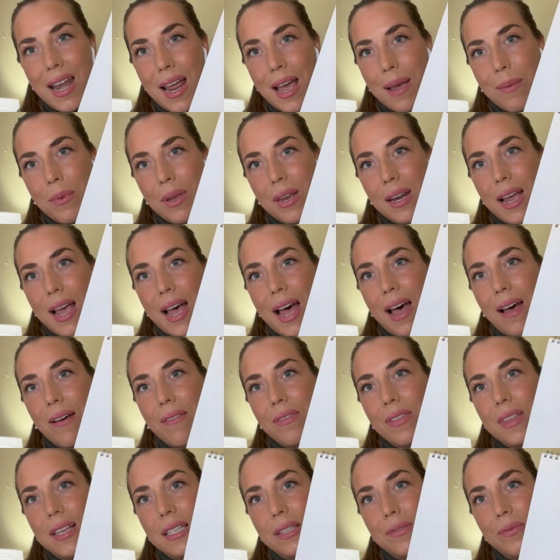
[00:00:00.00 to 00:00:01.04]
I'm gonna
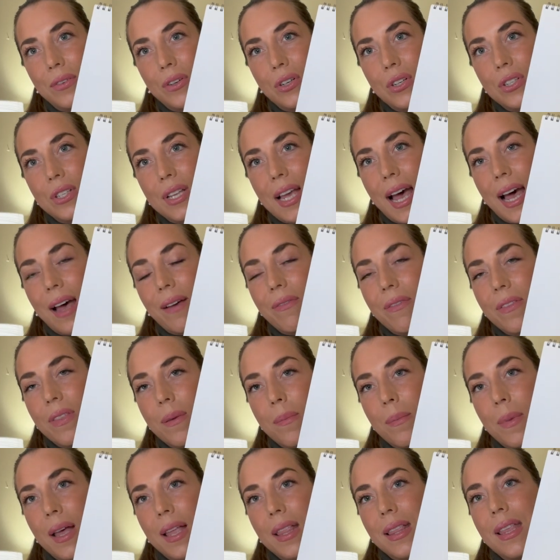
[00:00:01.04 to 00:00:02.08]
have this first half of the
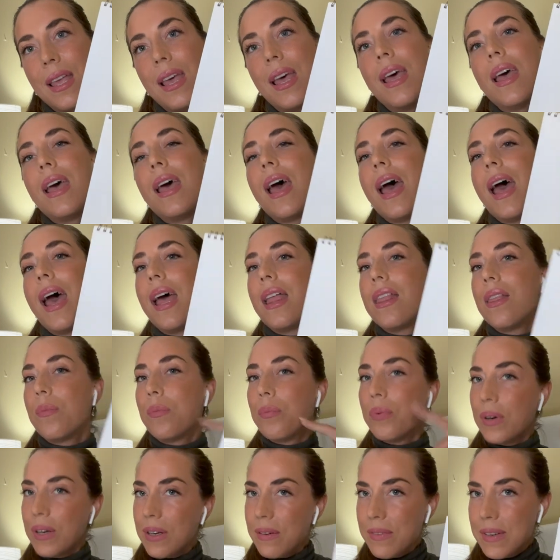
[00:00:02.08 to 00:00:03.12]
month and the
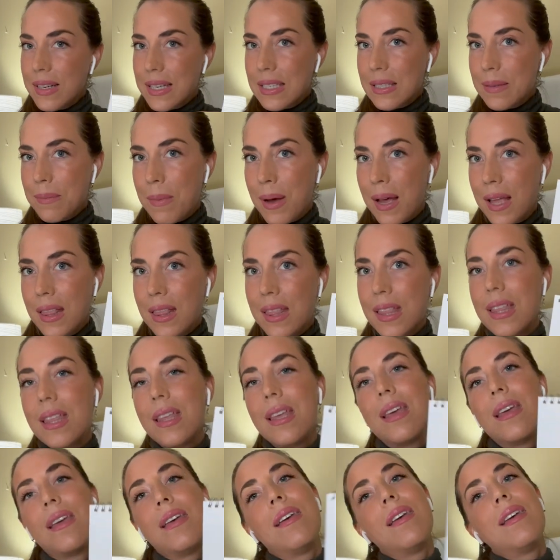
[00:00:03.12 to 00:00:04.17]
previous month,
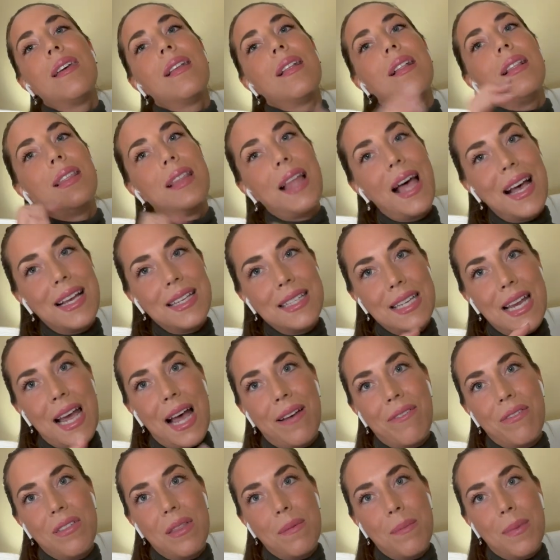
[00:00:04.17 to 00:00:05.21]
last
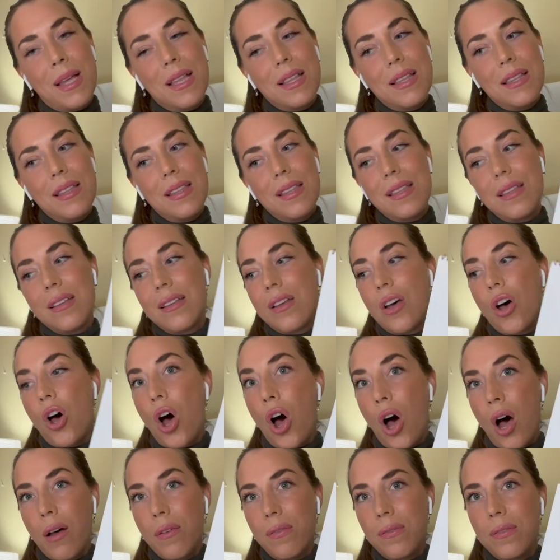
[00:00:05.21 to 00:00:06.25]
half of the month
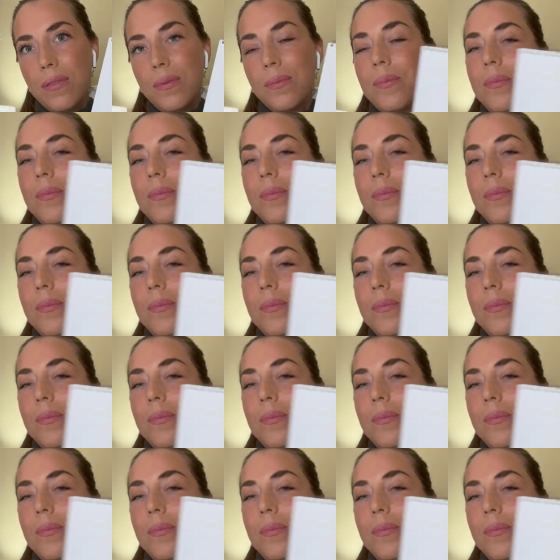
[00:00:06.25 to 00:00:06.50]
off.